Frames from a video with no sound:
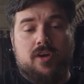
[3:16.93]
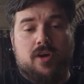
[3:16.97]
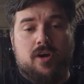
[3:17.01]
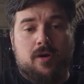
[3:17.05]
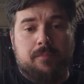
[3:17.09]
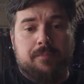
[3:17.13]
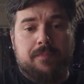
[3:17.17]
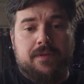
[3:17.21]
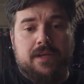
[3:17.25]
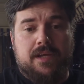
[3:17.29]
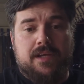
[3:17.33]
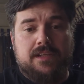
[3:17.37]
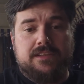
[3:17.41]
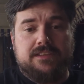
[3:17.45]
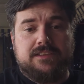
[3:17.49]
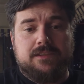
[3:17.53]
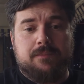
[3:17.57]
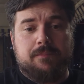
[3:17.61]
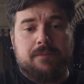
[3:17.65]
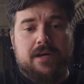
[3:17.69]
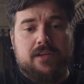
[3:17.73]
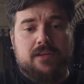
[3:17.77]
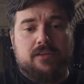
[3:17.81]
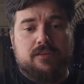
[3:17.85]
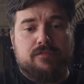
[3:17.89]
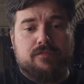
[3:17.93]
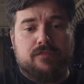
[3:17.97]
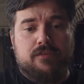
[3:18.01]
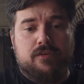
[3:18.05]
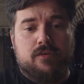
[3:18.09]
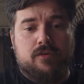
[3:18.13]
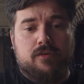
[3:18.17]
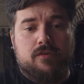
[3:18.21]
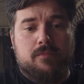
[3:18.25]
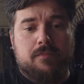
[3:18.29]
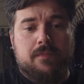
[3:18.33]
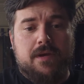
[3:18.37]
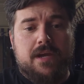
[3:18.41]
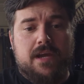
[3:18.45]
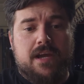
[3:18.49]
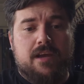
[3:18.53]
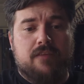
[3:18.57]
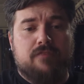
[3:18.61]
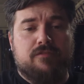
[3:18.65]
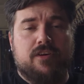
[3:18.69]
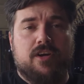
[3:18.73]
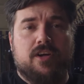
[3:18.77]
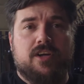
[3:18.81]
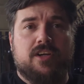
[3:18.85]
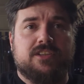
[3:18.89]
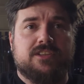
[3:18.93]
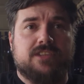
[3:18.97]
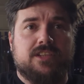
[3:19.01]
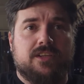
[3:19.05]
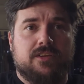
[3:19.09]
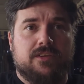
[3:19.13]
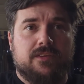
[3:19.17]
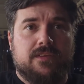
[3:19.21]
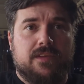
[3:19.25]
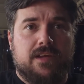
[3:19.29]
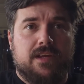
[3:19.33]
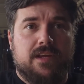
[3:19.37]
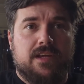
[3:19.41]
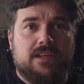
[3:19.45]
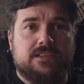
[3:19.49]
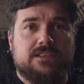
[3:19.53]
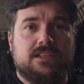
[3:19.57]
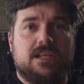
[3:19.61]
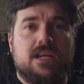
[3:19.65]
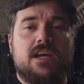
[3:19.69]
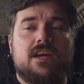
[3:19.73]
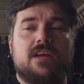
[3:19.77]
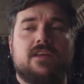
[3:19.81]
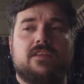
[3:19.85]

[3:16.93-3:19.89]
updates about the film and various other things.